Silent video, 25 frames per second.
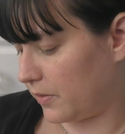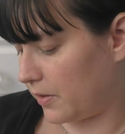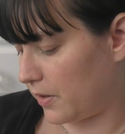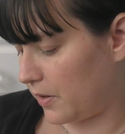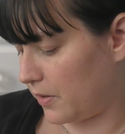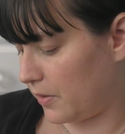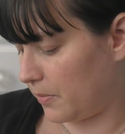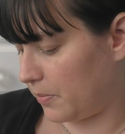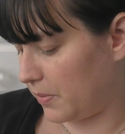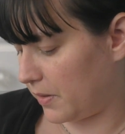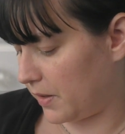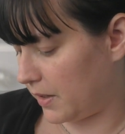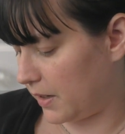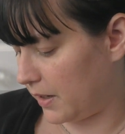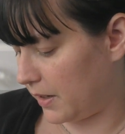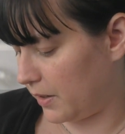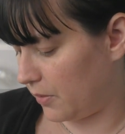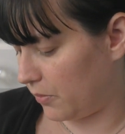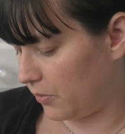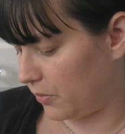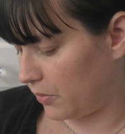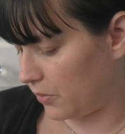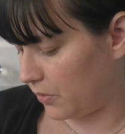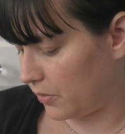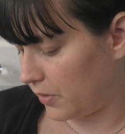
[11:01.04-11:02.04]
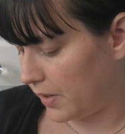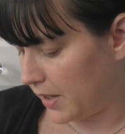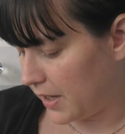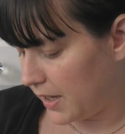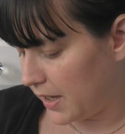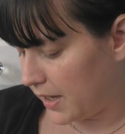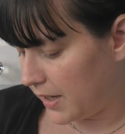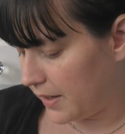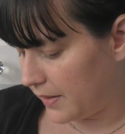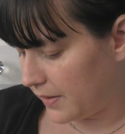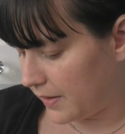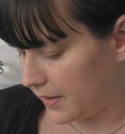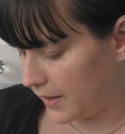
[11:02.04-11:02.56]
Open the little door.
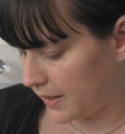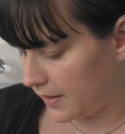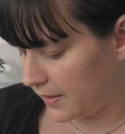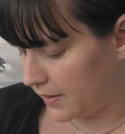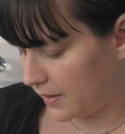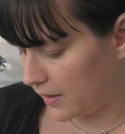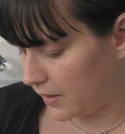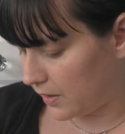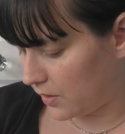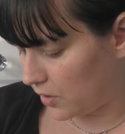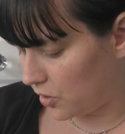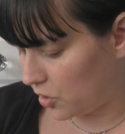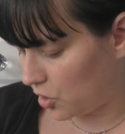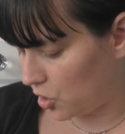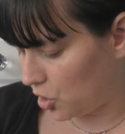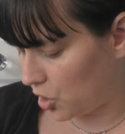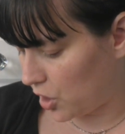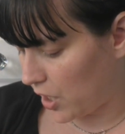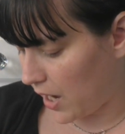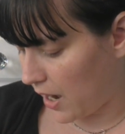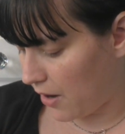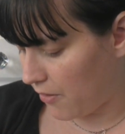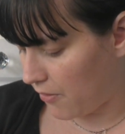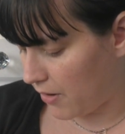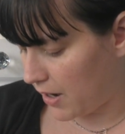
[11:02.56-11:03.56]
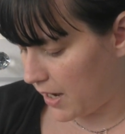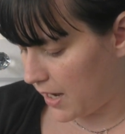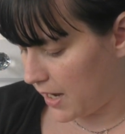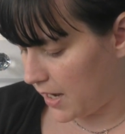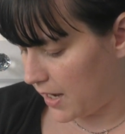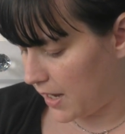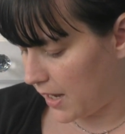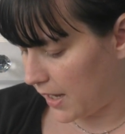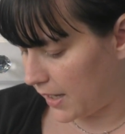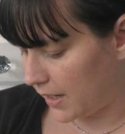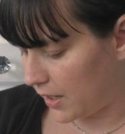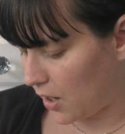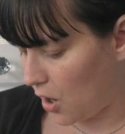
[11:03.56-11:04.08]
So this is
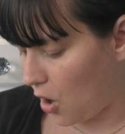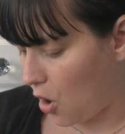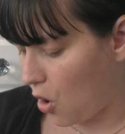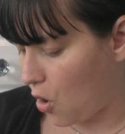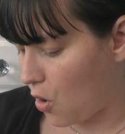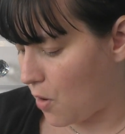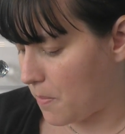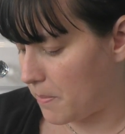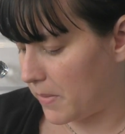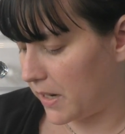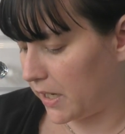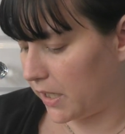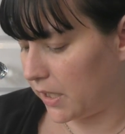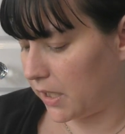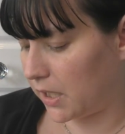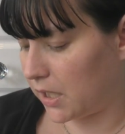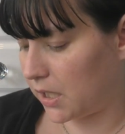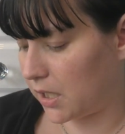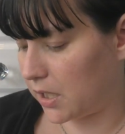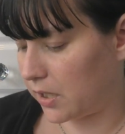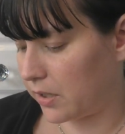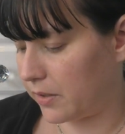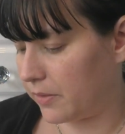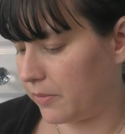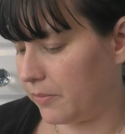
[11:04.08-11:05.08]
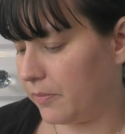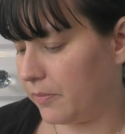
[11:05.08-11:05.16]
cherry and almond.